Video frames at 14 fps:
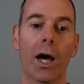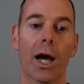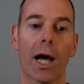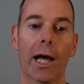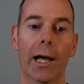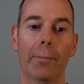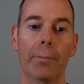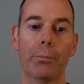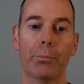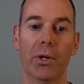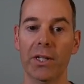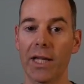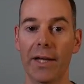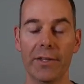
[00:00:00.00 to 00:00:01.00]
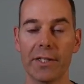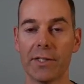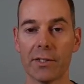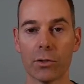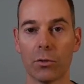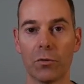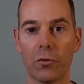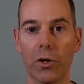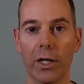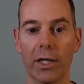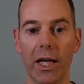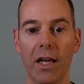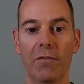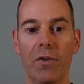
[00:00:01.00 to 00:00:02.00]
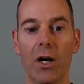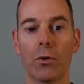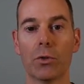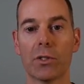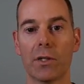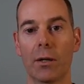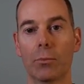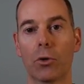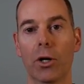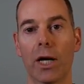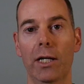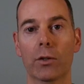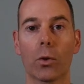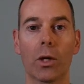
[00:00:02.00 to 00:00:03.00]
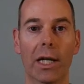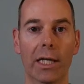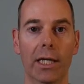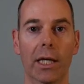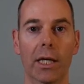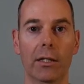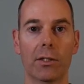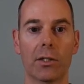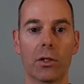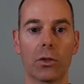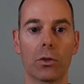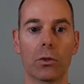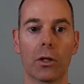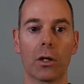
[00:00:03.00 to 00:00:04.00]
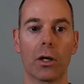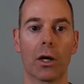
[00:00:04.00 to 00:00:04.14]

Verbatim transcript: But yeah, this is all free. If I was to upgrade or link it into